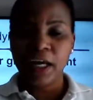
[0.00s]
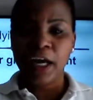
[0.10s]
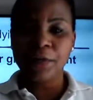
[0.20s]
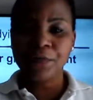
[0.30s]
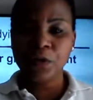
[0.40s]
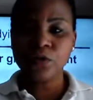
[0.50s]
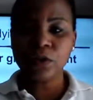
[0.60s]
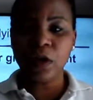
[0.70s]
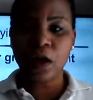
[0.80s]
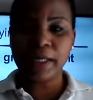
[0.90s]
If you do
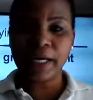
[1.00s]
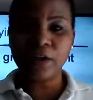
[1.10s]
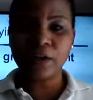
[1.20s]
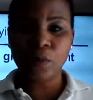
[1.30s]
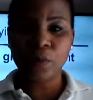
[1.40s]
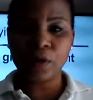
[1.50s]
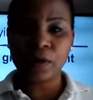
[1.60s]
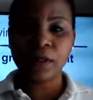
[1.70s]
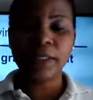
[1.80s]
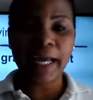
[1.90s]
the online homework,
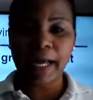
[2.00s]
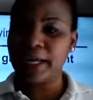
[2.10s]
yeah,